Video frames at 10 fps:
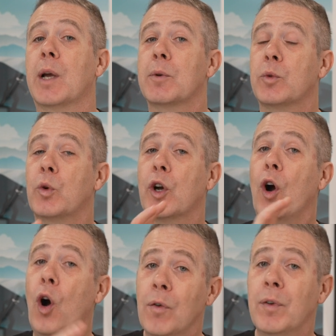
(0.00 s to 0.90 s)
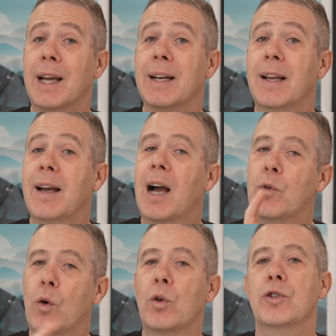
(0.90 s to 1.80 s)
able to work offline,
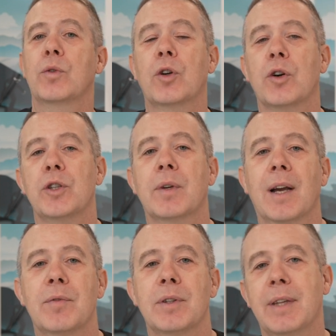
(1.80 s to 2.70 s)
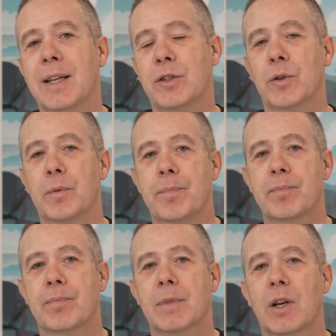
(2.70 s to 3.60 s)
I've also got you covered there too.
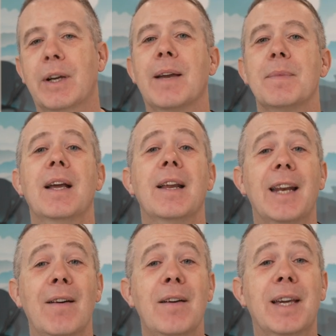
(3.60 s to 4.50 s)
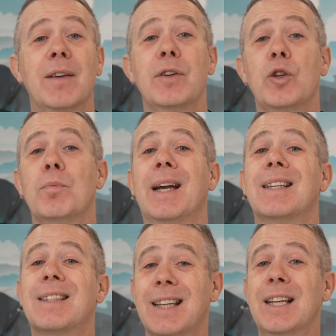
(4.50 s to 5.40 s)
Okay, now I've given you my
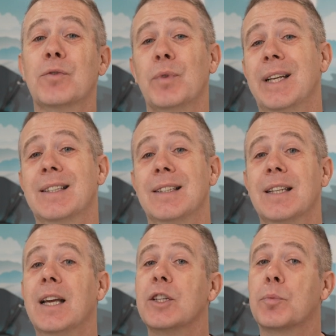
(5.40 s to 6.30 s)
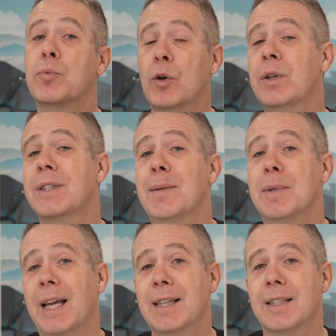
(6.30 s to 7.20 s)
six reasons to prototype
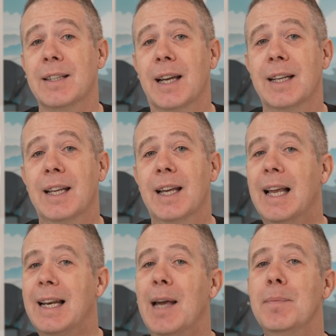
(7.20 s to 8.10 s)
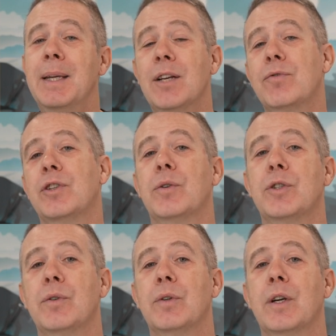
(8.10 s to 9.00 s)
your next design, let me
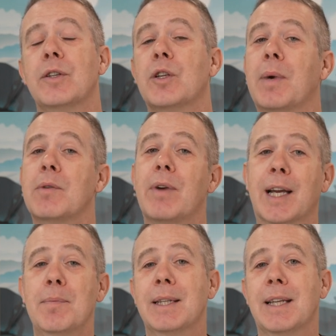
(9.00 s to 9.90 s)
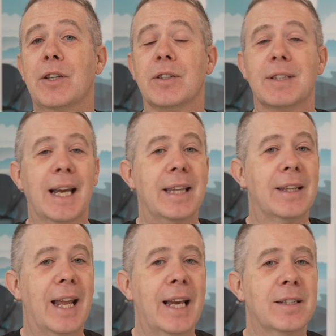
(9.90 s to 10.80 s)
introduce you to my recommendations in the
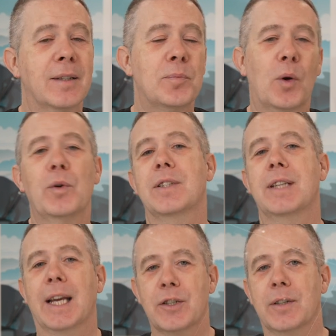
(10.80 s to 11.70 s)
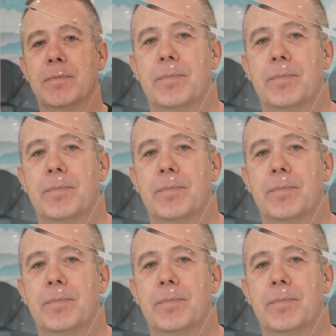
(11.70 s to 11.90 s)
next bonus section.